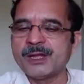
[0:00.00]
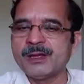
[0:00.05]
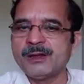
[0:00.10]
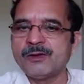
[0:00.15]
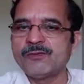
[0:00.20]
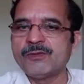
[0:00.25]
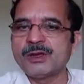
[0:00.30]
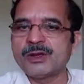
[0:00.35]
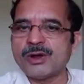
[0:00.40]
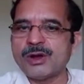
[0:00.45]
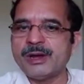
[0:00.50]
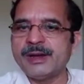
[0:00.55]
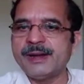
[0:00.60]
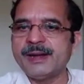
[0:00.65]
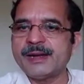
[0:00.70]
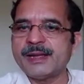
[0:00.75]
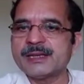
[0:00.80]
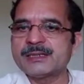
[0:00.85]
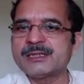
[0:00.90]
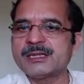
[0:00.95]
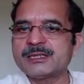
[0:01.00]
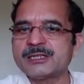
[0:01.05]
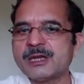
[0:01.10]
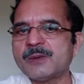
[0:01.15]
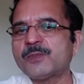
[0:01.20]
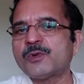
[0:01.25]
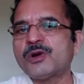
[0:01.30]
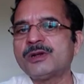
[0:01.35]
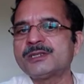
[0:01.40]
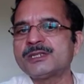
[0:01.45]
We call it as the
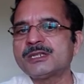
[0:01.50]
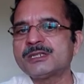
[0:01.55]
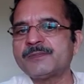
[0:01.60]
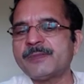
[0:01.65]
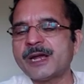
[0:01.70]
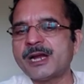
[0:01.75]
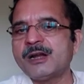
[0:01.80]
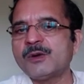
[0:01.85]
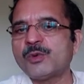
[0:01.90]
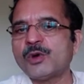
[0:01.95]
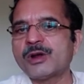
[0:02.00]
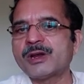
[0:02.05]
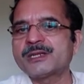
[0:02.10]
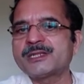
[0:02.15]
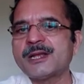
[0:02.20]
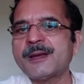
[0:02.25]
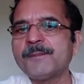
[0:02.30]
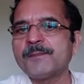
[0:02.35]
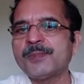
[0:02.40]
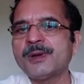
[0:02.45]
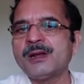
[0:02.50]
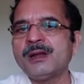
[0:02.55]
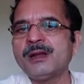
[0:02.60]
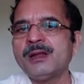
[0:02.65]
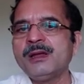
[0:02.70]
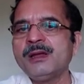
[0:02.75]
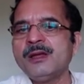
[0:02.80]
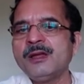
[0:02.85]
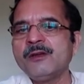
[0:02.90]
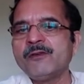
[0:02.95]
subconscious mind. For example,
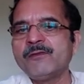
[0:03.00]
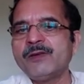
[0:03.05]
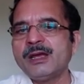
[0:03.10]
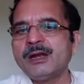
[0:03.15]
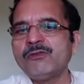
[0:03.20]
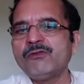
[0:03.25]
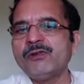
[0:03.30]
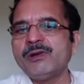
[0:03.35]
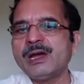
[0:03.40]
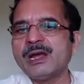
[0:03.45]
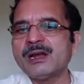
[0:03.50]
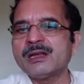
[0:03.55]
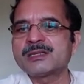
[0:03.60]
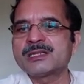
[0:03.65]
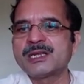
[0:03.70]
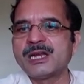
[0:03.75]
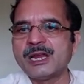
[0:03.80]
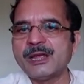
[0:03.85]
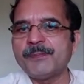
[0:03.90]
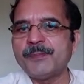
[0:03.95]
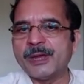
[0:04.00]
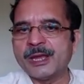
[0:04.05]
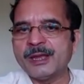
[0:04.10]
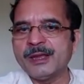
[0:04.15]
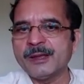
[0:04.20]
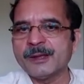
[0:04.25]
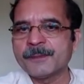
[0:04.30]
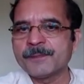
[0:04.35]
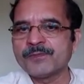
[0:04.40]
when we are sleeping,